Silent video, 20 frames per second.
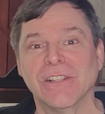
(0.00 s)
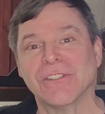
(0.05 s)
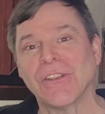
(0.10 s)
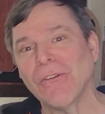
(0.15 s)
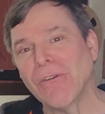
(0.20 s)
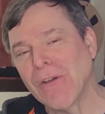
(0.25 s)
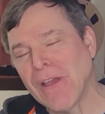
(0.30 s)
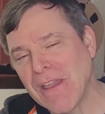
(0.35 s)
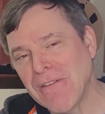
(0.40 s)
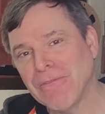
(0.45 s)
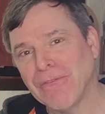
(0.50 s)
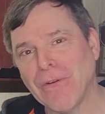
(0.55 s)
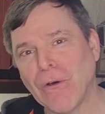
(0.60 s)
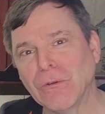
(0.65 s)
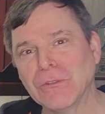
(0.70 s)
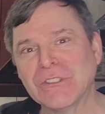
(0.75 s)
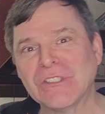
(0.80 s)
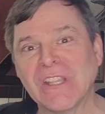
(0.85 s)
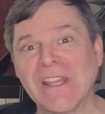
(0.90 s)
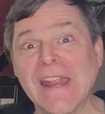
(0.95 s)
So hey
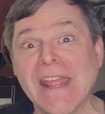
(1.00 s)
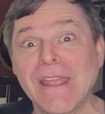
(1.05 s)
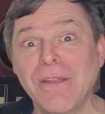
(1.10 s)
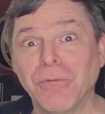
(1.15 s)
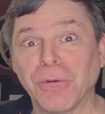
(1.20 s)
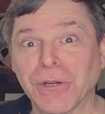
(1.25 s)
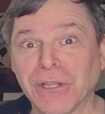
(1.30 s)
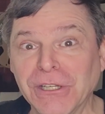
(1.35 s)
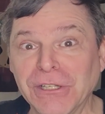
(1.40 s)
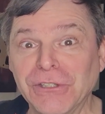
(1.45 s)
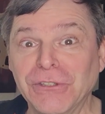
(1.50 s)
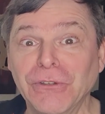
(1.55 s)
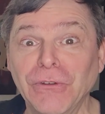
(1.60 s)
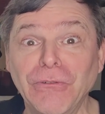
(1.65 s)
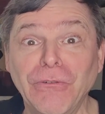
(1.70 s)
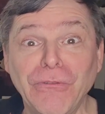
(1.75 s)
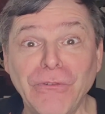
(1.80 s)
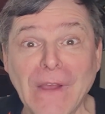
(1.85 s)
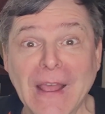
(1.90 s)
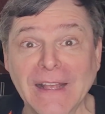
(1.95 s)
folks, today we're going to do
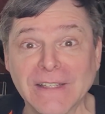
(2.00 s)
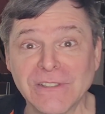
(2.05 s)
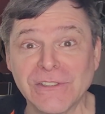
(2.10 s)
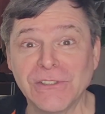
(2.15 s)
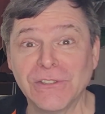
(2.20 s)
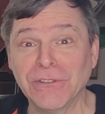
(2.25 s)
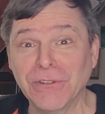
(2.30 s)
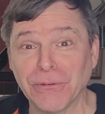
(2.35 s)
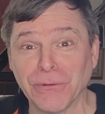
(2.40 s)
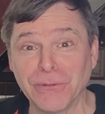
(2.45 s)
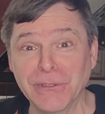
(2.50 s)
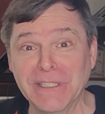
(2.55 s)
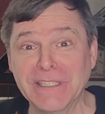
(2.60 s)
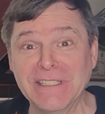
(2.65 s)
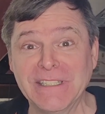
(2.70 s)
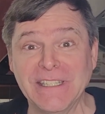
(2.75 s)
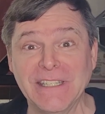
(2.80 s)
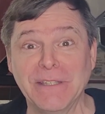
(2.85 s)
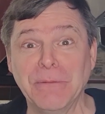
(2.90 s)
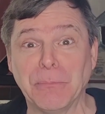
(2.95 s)
faster
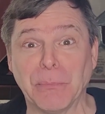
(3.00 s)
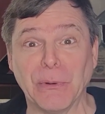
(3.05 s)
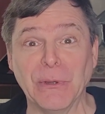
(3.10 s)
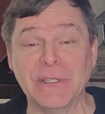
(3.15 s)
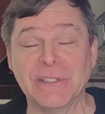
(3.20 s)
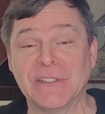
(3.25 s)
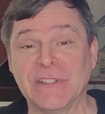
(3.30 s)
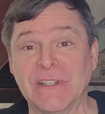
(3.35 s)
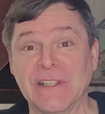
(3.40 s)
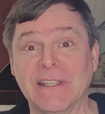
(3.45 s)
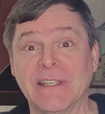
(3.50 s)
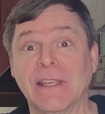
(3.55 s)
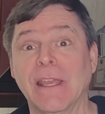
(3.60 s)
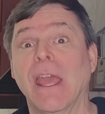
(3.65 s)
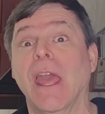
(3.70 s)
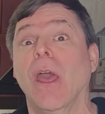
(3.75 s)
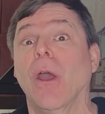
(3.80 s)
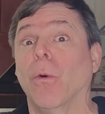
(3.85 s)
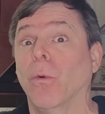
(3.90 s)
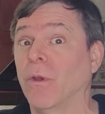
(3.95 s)
3D printing
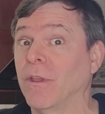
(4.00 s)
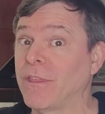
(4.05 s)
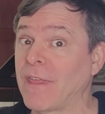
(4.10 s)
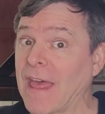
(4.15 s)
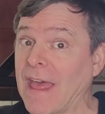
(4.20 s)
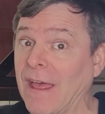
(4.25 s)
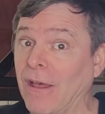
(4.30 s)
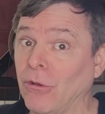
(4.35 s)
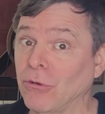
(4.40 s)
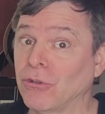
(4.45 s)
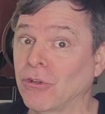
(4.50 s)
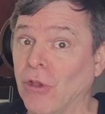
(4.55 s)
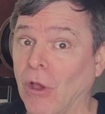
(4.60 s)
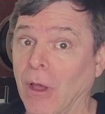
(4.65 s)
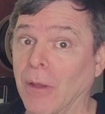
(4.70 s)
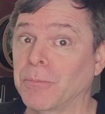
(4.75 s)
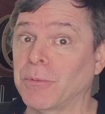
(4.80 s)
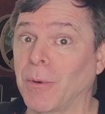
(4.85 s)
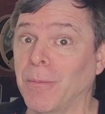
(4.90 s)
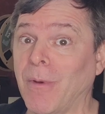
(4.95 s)
without
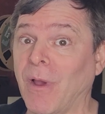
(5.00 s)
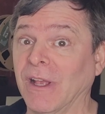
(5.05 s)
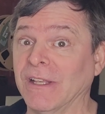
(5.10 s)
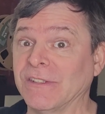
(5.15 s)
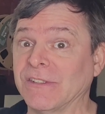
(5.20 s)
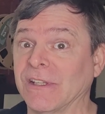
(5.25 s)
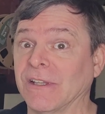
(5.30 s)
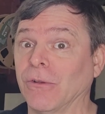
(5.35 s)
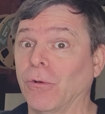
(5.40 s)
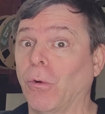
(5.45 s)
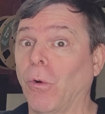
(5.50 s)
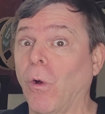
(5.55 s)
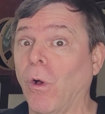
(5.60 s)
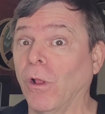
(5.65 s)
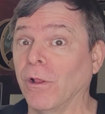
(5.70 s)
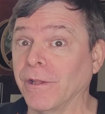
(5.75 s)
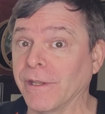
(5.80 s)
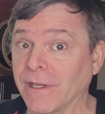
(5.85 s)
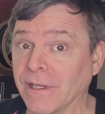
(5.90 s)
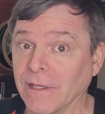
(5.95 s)
compromising
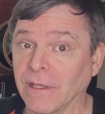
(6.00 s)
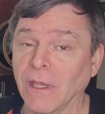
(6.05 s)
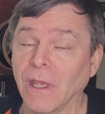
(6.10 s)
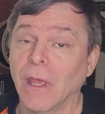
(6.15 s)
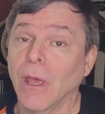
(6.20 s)
quality.